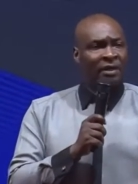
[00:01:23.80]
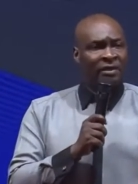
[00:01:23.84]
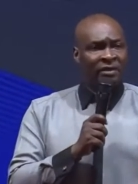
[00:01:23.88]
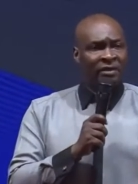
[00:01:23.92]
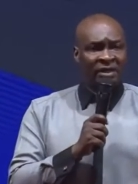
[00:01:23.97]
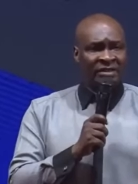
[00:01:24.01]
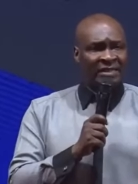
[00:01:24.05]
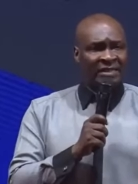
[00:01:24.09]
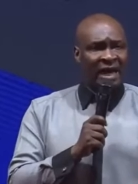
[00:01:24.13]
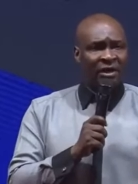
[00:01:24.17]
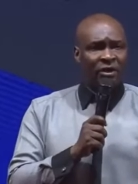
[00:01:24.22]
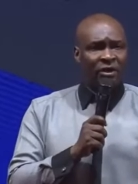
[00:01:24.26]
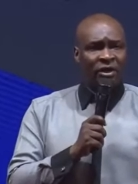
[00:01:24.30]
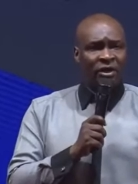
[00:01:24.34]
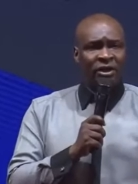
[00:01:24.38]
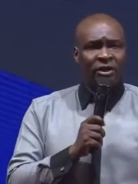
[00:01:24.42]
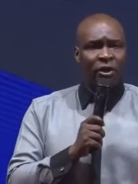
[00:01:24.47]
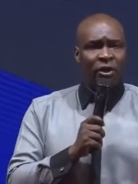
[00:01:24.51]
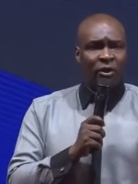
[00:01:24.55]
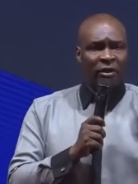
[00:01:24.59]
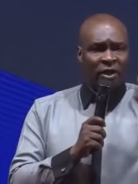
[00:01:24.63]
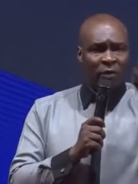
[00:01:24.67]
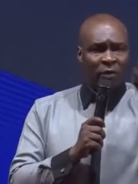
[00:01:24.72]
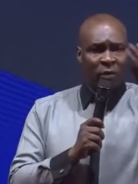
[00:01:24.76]
These are not
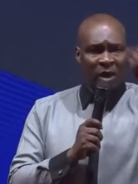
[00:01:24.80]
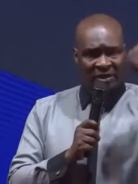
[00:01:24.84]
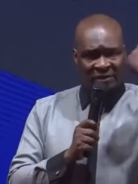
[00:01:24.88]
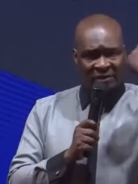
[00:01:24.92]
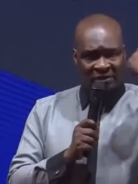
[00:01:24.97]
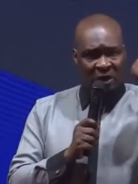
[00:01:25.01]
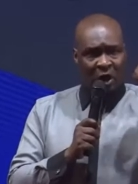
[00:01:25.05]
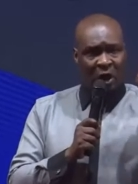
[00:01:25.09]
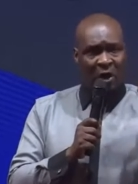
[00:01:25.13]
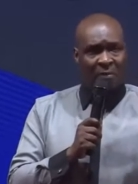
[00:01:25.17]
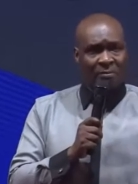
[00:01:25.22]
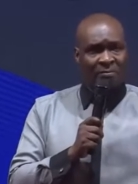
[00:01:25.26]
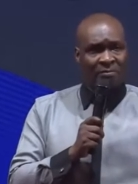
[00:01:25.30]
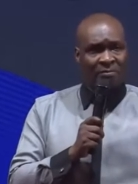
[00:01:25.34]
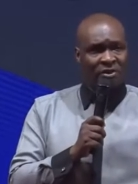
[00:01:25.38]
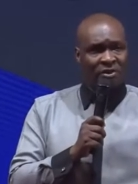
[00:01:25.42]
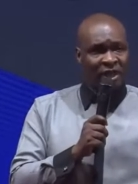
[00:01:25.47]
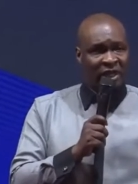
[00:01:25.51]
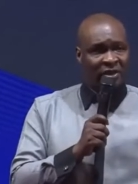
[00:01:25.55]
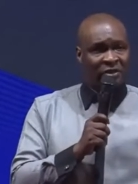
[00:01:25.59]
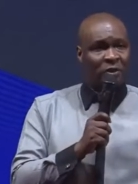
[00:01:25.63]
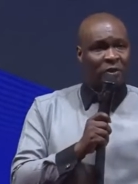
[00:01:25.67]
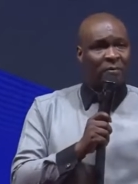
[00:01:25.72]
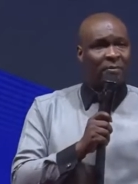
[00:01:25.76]
the only ones. Come,
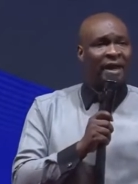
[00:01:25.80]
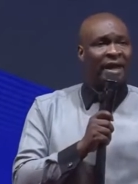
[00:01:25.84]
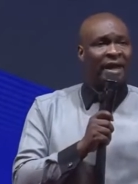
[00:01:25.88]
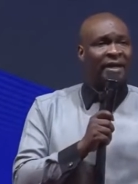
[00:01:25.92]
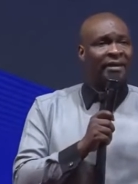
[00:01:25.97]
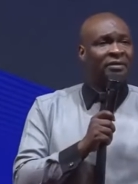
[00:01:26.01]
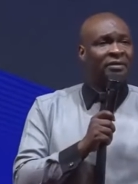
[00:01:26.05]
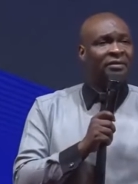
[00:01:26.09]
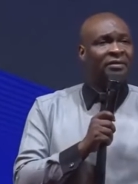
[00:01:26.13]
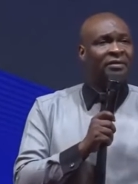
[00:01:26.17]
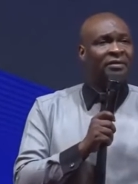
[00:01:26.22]
gentlemen,